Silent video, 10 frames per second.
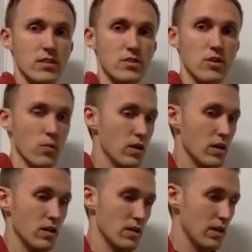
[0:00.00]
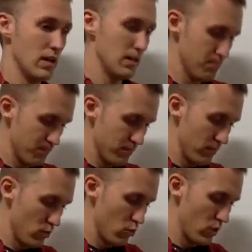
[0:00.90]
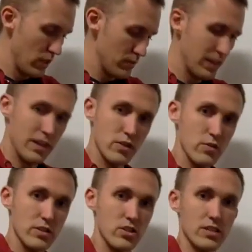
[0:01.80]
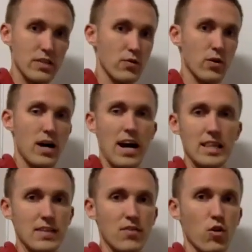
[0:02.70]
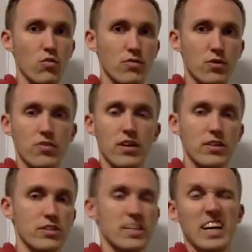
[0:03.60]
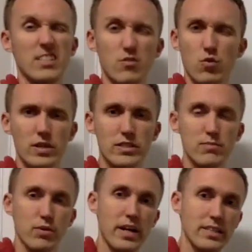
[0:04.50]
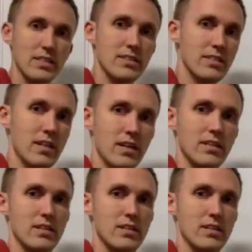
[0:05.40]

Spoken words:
So what I'm going to do is just give you a high-level overview of how this kind of works in practice,